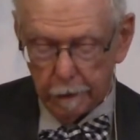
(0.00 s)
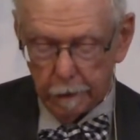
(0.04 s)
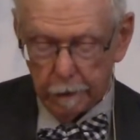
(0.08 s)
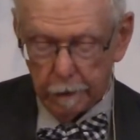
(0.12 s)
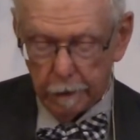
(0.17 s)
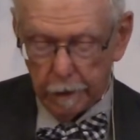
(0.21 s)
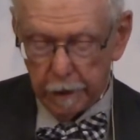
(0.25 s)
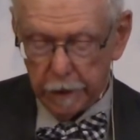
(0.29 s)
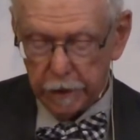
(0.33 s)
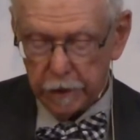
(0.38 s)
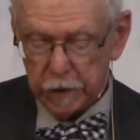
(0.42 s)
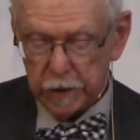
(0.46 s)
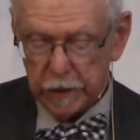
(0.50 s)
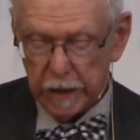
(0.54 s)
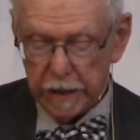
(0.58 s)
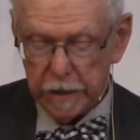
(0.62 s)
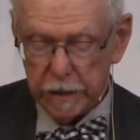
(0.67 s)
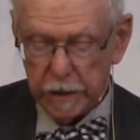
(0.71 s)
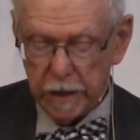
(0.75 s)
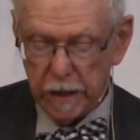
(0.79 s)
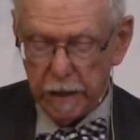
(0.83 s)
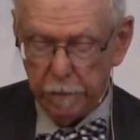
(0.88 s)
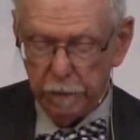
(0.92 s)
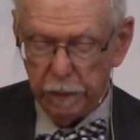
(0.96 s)
It's a
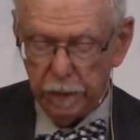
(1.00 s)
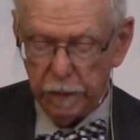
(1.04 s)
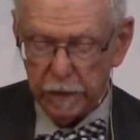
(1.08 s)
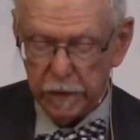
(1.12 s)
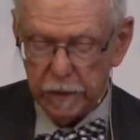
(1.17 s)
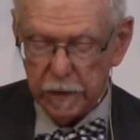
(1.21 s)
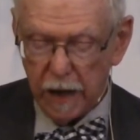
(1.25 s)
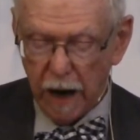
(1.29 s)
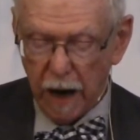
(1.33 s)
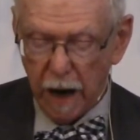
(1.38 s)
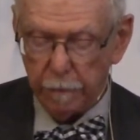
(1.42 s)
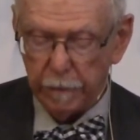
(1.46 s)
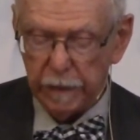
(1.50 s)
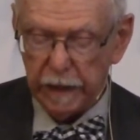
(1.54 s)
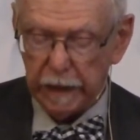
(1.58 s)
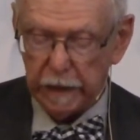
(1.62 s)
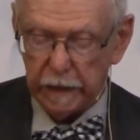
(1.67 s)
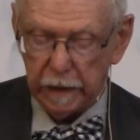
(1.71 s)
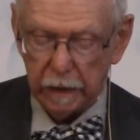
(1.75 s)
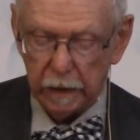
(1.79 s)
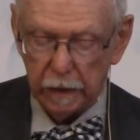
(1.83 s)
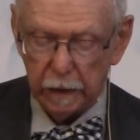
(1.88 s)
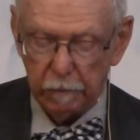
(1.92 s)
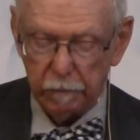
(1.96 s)
deep
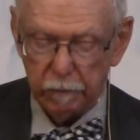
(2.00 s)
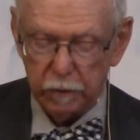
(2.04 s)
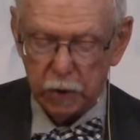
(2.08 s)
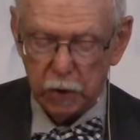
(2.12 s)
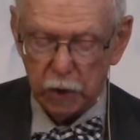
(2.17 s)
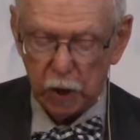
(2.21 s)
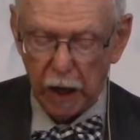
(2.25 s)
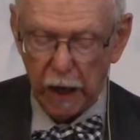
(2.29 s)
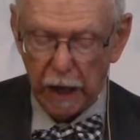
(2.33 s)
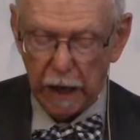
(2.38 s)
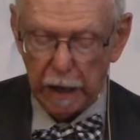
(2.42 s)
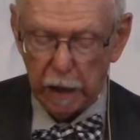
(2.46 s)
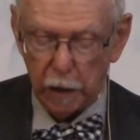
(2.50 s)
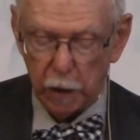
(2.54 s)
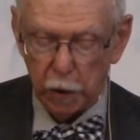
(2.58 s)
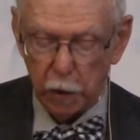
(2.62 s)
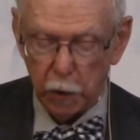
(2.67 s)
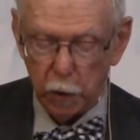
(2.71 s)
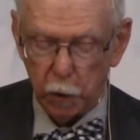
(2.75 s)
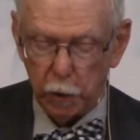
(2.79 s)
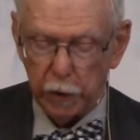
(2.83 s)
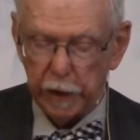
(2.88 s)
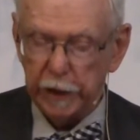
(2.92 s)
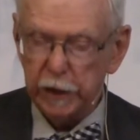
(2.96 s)
topic of
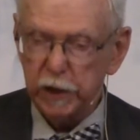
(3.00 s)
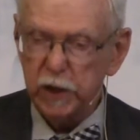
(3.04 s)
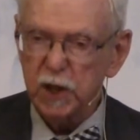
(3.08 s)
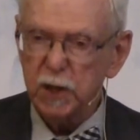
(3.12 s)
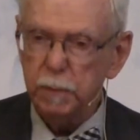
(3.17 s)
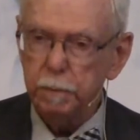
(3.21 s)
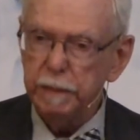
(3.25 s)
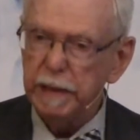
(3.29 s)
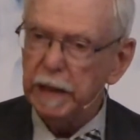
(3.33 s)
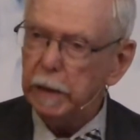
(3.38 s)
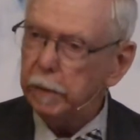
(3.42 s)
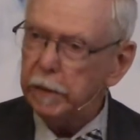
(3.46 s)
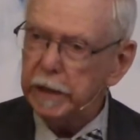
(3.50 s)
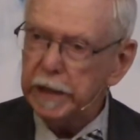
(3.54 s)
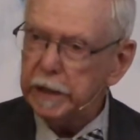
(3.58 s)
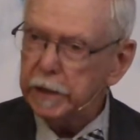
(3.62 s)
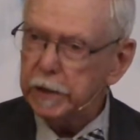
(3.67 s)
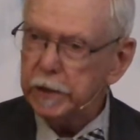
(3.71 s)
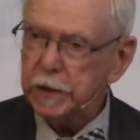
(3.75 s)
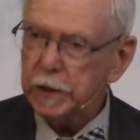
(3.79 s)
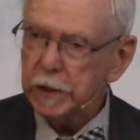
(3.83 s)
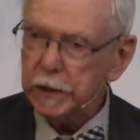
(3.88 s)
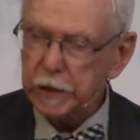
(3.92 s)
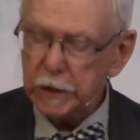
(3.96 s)
childhood
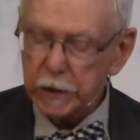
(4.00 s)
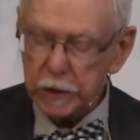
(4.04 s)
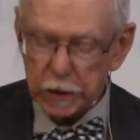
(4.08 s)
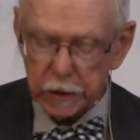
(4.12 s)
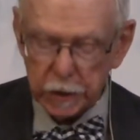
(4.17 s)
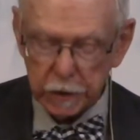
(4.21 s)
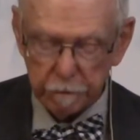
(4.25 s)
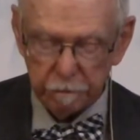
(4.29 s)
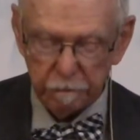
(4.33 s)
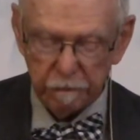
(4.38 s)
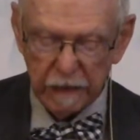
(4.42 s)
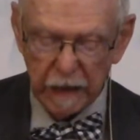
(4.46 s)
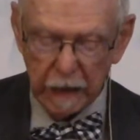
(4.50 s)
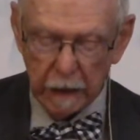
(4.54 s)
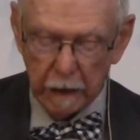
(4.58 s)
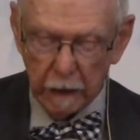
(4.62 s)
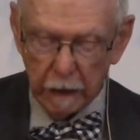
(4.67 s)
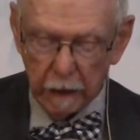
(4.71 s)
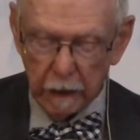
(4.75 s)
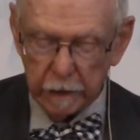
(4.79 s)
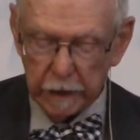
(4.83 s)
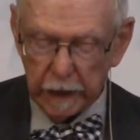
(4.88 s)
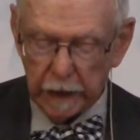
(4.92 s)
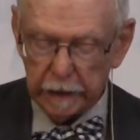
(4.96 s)
experiences
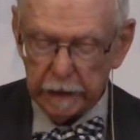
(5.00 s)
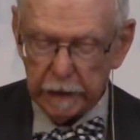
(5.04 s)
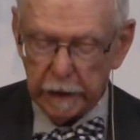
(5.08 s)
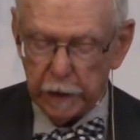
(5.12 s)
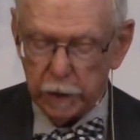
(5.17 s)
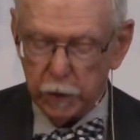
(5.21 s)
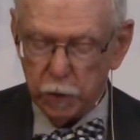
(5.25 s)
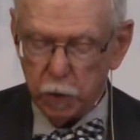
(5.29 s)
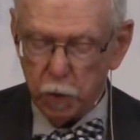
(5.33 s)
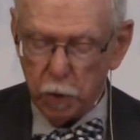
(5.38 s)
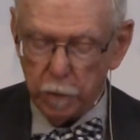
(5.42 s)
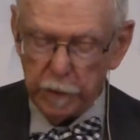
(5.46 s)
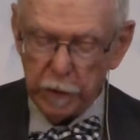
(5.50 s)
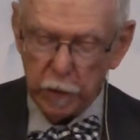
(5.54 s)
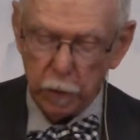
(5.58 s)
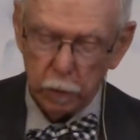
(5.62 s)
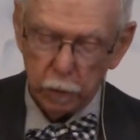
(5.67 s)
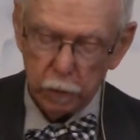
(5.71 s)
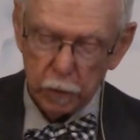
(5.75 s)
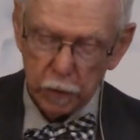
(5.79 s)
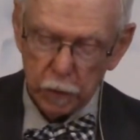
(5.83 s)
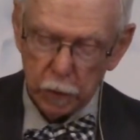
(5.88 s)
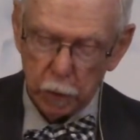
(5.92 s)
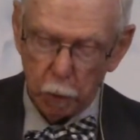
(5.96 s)
that
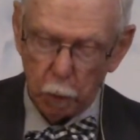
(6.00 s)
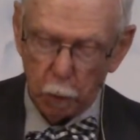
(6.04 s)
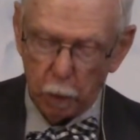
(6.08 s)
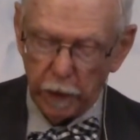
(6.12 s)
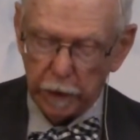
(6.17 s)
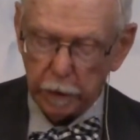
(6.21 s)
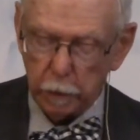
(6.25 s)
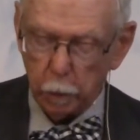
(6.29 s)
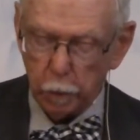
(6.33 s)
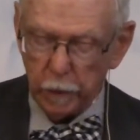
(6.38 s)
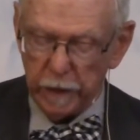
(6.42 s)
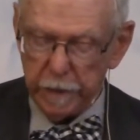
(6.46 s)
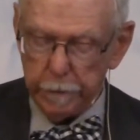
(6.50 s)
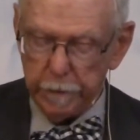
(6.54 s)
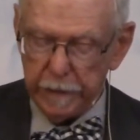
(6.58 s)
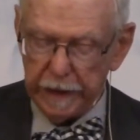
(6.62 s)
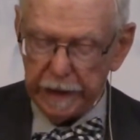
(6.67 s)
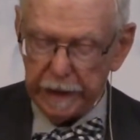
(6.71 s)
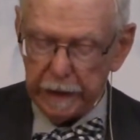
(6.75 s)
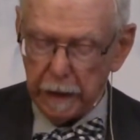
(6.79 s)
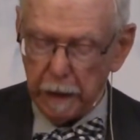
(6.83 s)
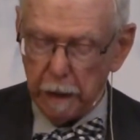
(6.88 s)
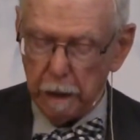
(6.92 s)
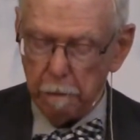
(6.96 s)
contribute to what we
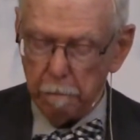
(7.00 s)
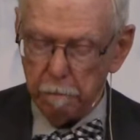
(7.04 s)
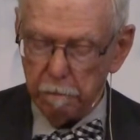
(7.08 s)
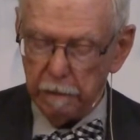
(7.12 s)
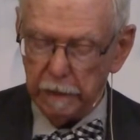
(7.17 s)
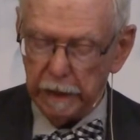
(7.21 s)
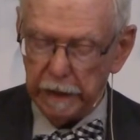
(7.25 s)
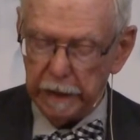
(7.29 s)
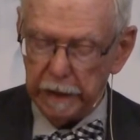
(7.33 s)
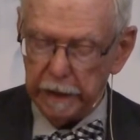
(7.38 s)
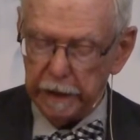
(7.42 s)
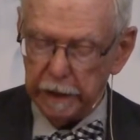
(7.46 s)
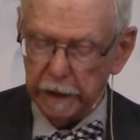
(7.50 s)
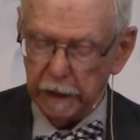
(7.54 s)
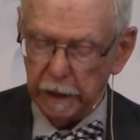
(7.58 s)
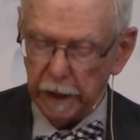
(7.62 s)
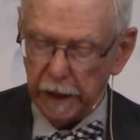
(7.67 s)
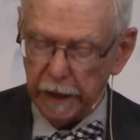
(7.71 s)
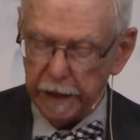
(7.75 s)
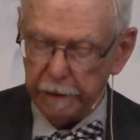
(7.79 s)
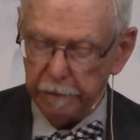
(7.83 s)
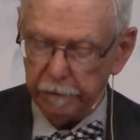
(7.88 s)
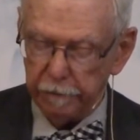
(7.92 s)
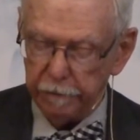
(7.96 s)
become in
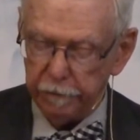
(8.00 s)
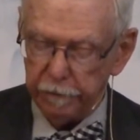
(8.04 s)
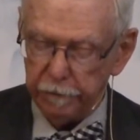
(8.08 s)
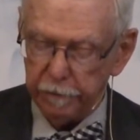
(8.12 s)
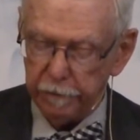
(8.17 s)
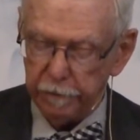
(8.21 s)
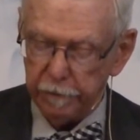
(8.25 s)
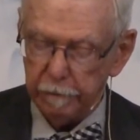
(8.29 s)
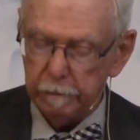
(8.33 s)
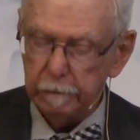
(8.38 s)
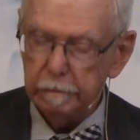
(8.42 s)
life.